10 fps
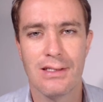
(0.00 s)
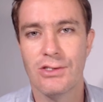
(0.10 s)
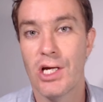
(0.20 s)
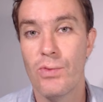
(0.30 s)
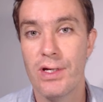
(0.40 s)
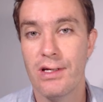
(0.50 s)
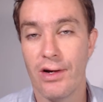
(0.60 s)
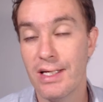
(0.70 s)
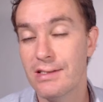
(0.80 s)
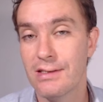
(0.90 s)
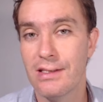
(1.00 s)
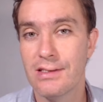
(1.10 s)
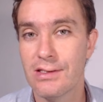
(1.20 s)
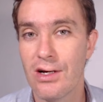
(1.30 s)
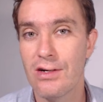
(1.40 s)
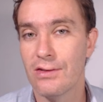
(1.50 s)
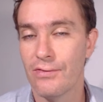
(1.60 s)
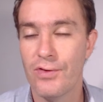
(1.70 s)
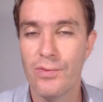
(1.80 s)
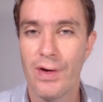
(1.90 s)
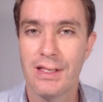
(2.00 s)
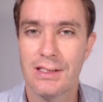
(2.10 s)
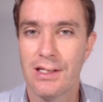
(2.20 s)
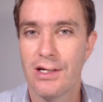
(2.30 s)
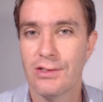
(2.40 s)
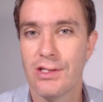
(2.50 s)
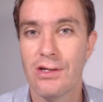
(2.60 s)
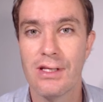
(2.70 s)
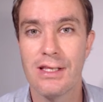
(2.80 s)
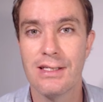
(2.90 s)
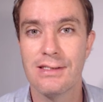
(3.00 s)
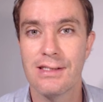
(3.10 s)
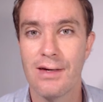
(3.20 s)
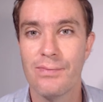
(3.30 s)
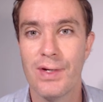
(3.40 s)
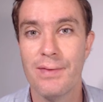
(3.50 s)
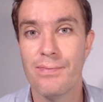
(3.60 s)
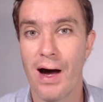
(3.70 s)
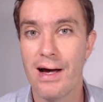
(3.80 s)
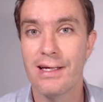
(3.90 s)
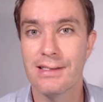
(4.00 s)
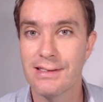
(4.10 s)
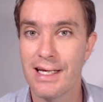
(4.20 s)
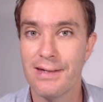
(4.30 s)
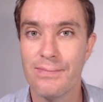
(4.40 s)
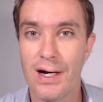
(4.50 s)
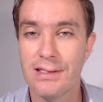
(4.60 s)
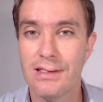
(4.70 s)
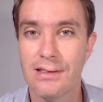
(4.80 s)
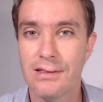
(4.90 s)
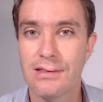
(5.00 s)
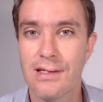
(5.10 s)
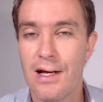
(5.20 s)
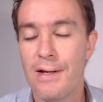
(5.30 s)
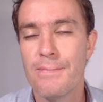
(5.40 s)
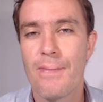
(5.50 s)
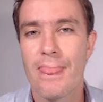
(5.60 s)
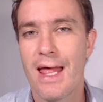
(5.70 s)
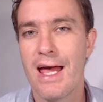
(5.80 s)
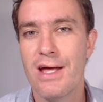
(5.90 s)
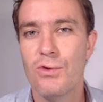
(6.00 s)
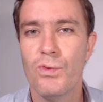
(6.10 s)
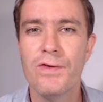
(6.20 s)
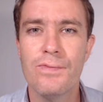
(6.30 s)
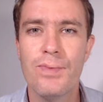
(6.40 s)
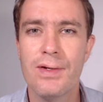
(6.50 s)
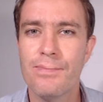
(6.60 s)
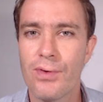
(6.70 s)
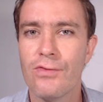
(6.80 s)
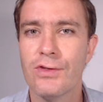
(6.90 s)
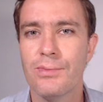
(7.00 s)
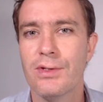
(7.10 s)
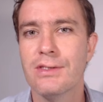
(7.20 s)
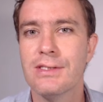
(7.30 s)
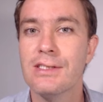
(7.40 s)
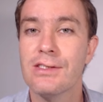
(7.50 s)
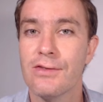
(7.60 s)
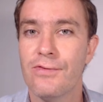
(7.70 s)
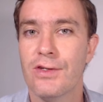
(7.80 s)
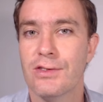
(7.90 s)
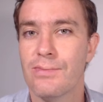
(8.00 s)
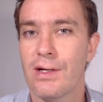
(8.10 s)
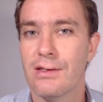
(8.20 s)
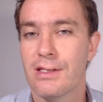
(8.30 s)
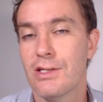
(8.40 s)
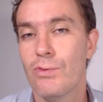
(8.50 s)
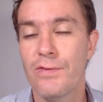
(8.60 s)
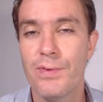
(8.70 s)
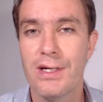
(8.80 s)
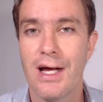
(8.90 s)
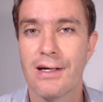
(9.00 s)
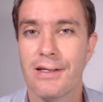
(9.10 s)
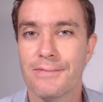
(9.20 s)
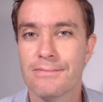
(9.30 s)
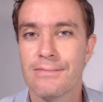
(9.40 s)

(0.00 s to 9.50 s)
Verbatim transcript: So say we recently start a few months ago started this company buying and selling bicycles and we've been profitable since the first month. So we've been lucky.